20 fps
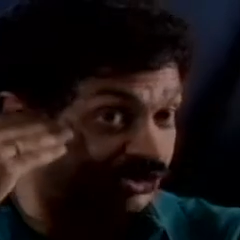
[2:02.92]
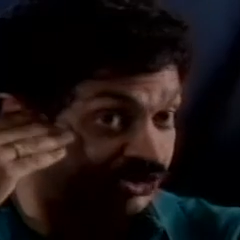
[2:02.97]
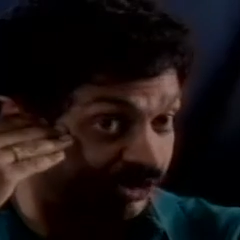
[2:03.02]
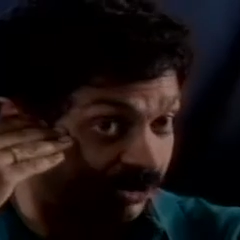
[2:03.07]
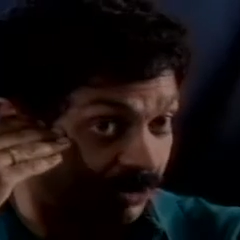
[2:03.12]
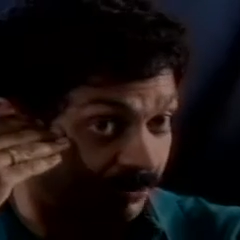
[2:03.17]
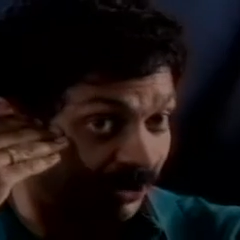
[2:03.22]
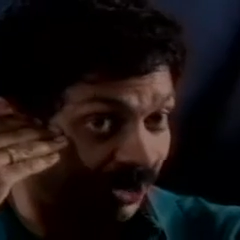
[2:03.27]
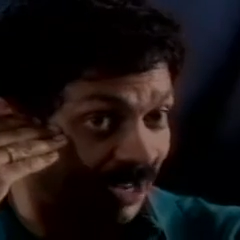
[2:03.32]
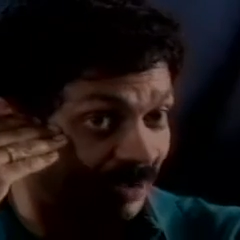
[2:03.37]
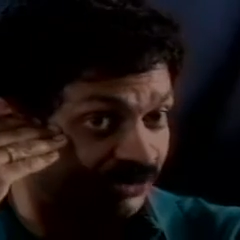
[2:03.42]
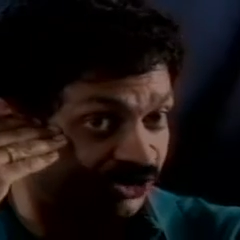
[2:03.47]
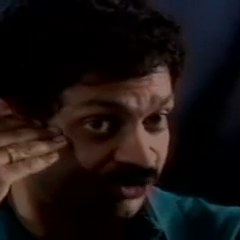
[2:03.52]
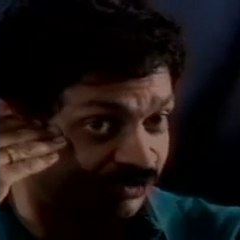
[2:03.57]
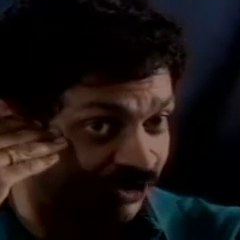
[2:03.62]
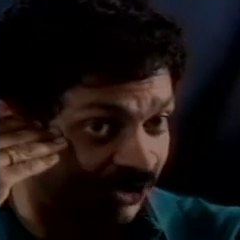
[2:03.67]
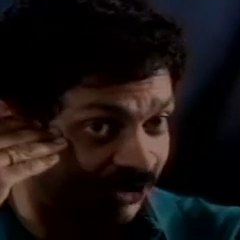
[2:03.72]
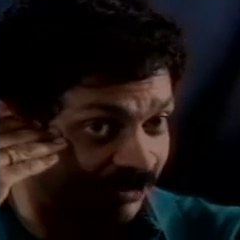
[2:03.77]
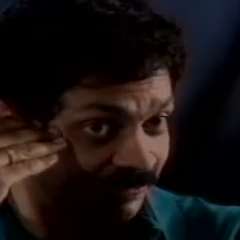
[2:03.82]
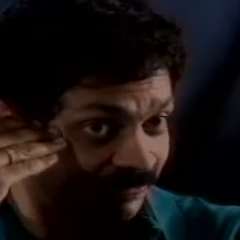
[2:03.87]
cerebral
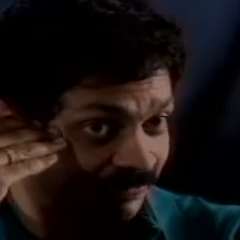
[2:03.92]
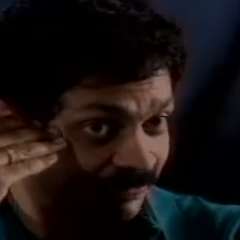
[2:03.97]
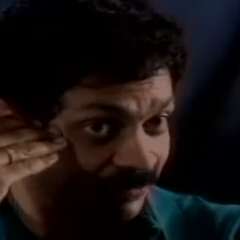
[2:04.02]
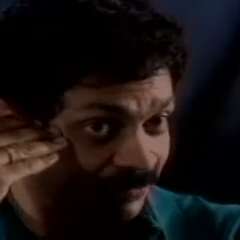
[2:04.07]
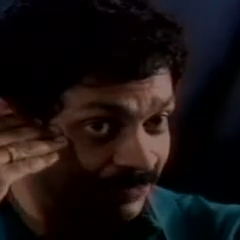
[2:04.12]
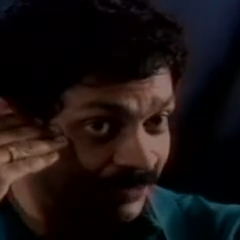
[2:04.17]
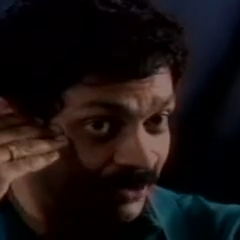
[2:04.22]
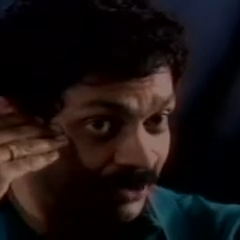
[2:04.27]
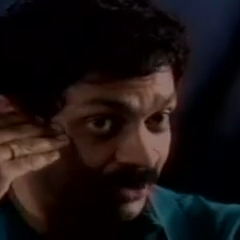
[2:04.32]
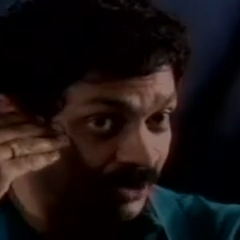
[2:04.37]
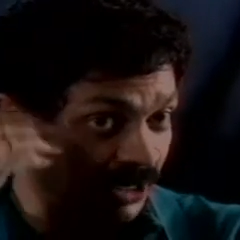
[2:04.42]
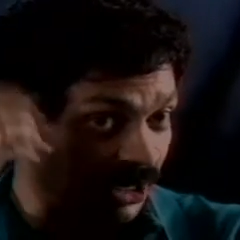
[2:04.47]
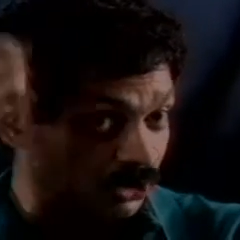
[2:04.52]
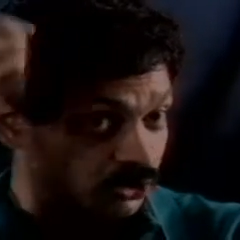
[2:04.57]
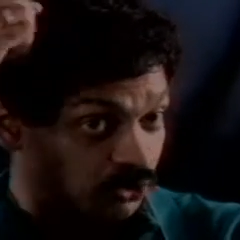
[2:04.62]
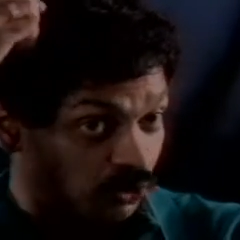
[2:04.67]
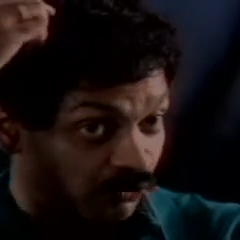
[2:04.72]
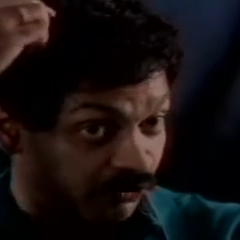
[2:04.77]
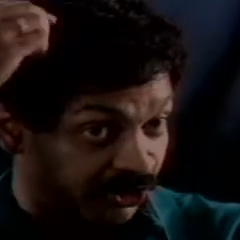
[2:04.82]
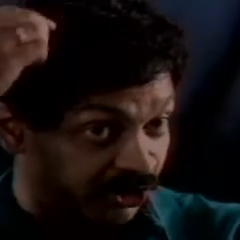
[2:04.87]
hemisphere,
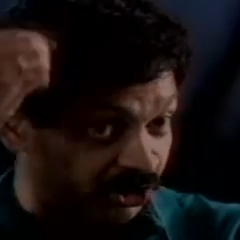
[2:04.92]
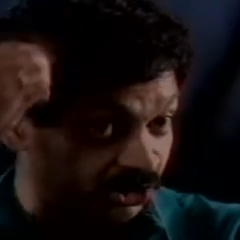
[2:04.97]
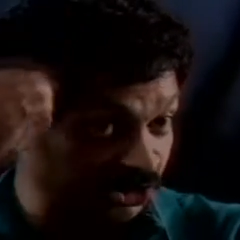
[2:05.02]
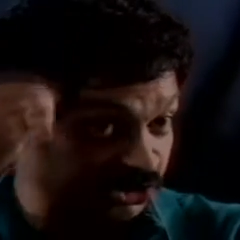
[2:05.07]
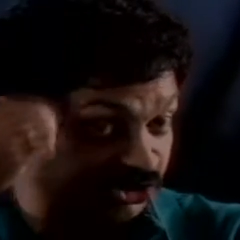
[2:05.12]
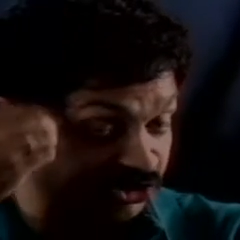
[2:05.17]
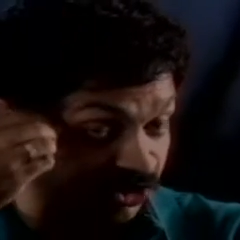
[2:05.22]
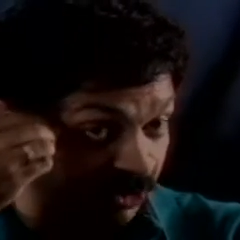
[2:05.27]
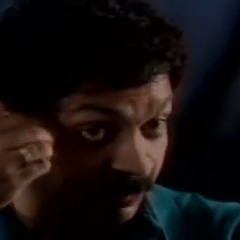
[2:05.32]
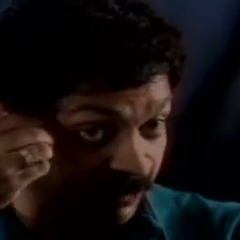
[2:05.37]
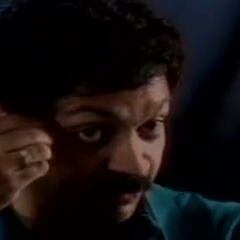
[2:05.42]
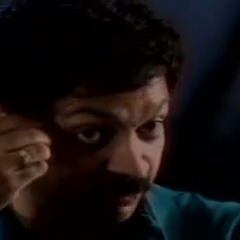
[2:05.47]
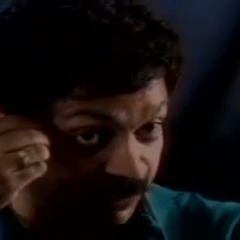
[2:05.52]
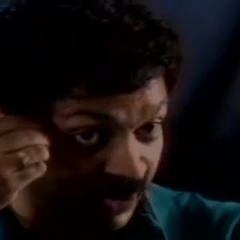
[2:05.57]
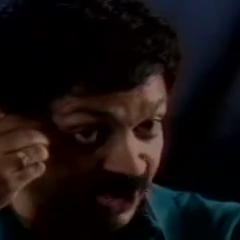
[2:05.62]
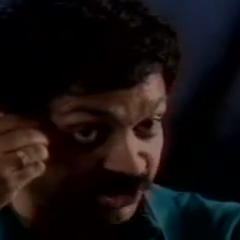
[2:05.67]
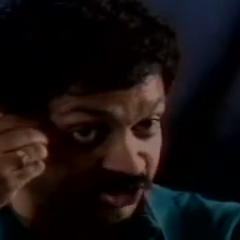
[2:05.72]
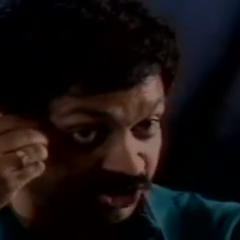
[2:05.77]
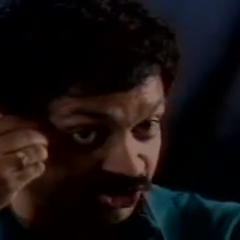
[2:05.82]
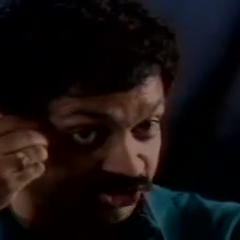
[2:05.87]
to a vertical strip of
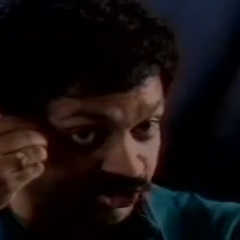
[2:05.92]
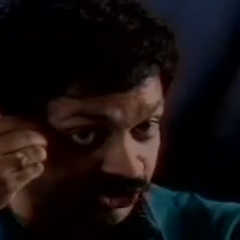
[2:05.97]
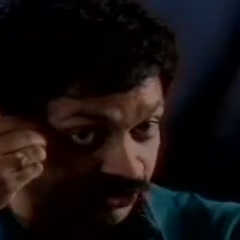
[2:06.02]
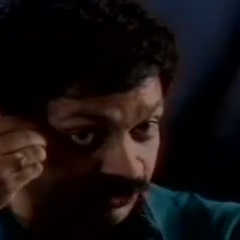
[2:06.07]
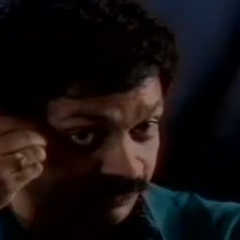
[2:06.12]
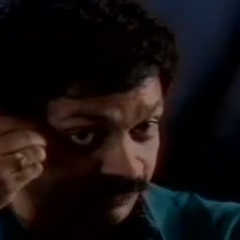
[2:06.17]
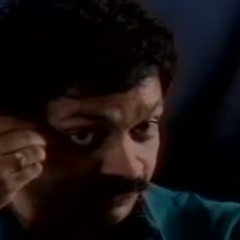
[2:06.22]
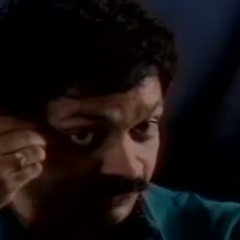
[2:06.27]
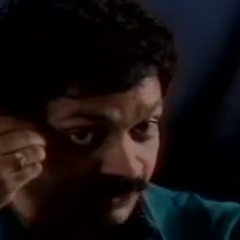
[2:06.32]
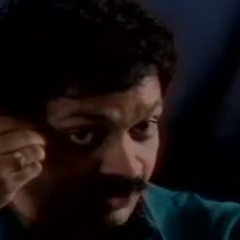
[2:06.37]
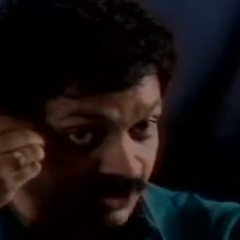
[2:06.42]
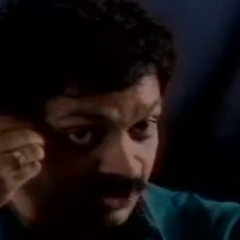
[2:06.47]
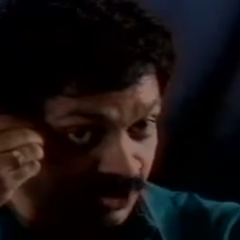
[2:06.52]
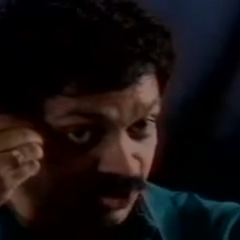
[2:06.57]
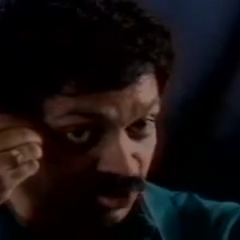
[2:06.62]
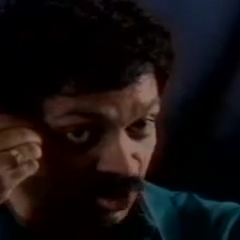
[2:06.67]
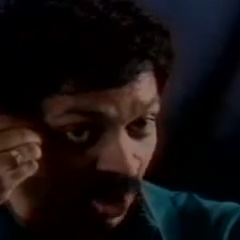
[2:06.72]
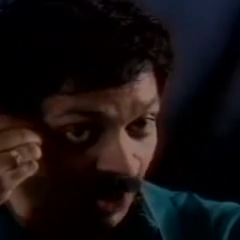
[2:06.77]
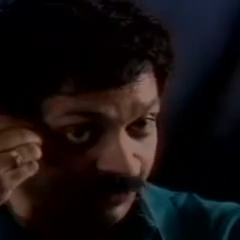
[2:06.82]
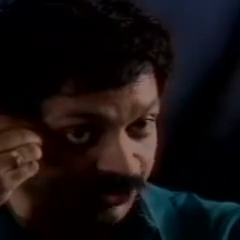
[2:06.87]
brain tissue
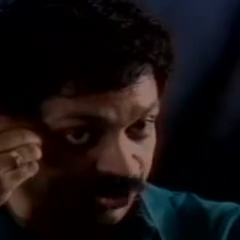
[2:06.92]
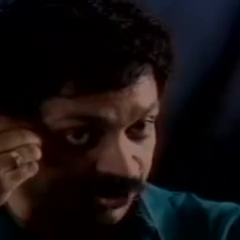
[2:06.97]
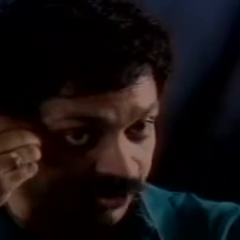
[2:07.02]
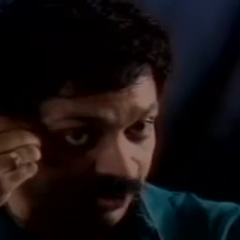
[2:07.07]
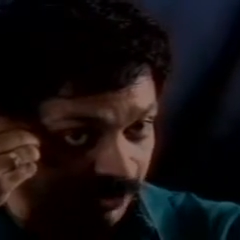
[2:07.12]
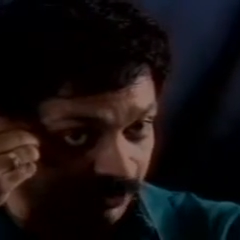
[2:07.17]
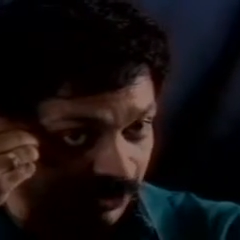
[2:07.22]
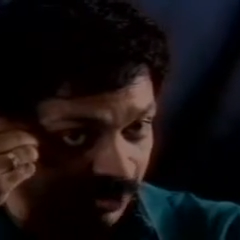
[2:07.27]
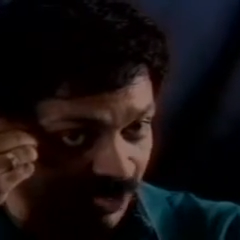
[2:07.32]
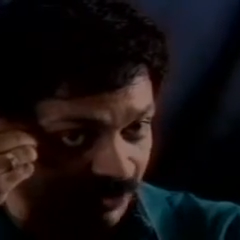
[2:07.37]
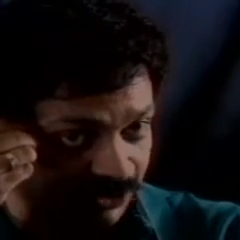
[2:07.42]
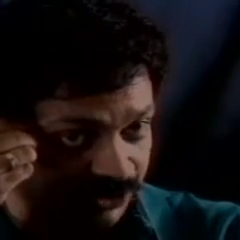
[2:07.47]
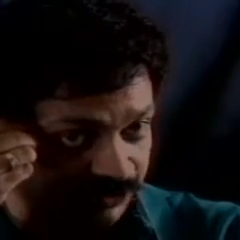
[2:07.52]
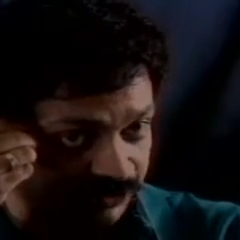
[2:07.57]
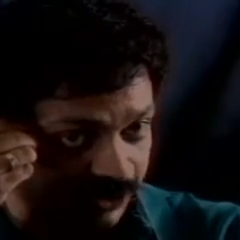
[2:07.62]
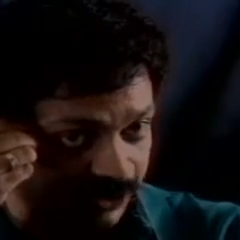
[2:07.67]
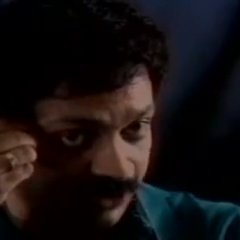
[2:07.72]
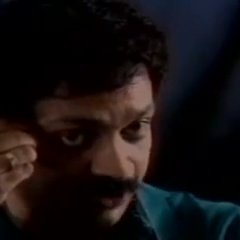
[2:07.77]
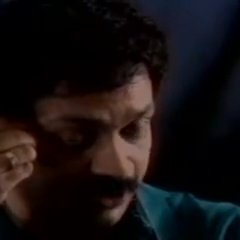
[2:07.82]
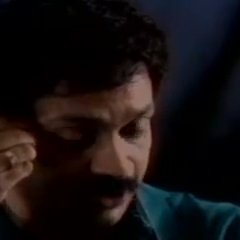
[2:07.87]
in the opposite cerebral
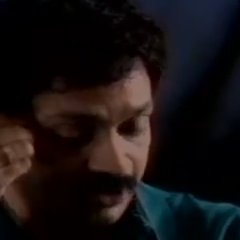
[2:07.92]
hemisphere.